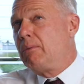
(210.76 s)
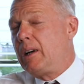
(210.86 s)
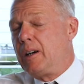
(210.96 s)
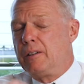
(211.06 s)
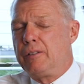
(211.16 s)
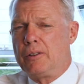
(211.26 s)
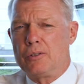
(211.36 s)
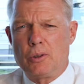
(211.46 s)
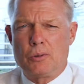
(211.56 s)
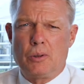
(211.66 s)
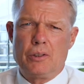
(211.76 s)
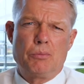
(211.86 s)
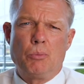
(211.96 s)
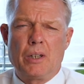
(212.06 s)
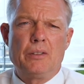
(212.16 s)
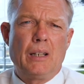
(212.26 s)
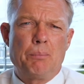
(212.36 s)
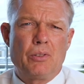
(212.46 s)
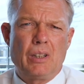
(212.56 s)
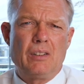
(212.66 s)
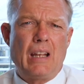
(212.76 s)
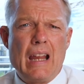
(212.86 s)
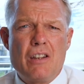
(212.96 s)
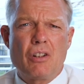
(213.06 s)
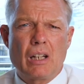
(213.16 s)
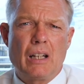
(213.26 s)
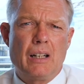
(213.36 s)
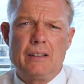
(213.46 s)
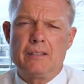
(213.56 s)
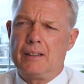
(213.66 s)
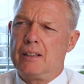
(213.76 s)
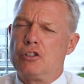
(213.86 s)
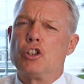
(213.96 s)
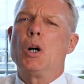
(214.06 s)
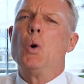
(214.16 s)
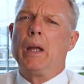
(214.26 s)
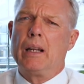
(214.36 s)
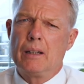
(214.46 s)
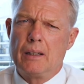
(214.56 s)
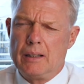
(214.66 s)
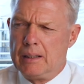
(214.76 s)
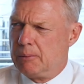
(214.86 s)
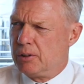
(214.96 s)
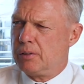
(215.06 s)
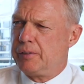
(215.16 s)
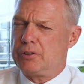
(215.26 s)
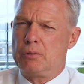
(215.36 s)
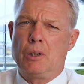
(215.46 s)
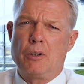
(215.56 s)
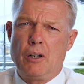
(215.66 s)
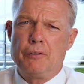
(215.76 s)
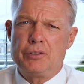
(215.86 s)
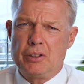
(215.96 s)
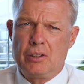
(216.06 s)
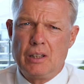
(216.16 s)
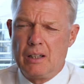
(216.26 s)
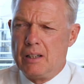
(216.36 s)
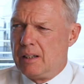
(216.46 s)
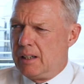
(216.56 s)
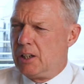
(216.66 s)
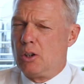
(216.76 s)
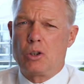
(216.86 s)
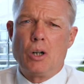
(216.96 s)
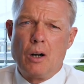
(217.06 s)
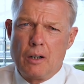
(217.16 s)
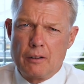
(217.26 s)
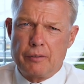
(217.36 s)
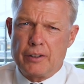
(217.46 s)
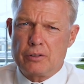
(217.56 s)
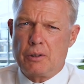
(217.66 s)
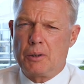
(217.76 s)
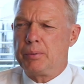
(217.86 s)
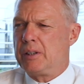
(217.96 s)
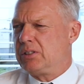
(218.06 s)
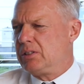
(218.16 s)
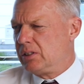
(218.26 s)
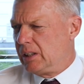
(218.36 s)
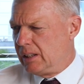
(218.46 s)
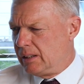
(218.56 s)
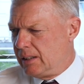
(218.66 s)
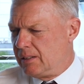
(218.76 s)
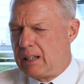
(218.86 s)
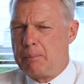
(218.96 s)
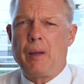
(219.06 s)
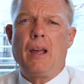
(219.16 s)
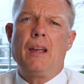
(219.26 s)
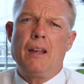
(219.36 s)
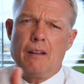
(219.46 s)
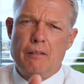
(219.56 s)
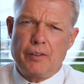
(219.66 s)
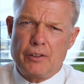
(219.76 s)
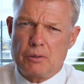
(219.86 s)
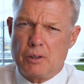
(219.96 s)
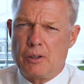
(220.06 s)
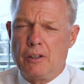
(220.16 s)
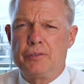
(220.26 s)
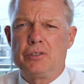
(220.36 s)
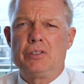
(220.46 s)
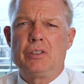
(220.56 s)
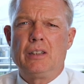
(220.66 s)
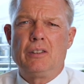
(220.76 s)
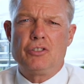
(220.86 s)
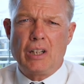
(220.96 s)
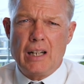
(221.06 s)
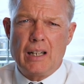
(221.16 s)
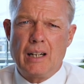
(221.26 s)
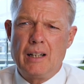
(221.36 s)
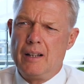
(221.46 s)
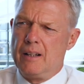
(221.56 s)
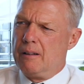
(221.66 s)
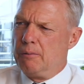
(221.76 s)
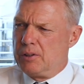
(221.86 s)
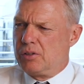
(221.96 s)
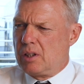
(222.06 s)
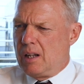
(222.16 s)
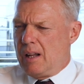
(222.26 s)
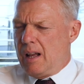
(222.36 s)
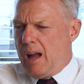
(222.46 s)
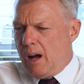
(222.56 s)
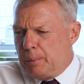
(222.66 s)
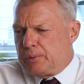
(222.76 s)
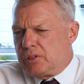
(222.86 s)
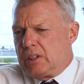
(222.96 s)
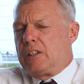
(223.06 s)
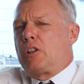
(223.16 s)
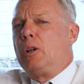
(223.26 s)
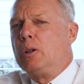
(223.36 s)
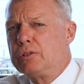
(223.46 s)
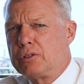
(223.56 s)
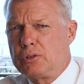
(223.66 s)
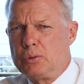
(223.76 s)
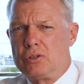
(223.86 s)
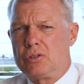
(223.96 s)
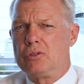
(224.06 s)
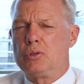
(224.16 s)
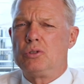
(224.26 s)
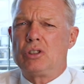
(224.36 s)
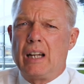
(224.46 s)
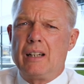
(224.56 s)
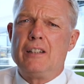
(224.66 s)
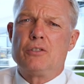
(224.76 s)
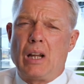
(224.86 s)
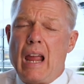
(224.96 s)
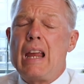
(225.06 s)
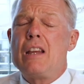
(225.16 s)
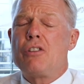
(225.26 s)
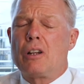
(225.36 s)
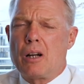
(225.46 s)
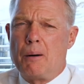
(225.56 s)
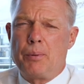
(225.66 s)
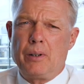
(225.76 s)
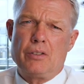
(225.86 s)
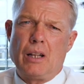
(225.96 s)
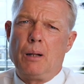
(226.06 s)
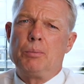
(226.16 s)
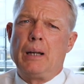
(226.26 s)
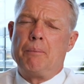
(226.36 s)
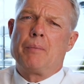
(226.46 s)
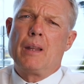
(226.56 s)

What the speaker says: out of our total is more than 10% is Asian clients, and that is growing. Also thanks to our office in Hong Kong, thanks to our presence in Taipei, thanks to our offices in China, which helps us get closer to Chinese or Asian companies and help them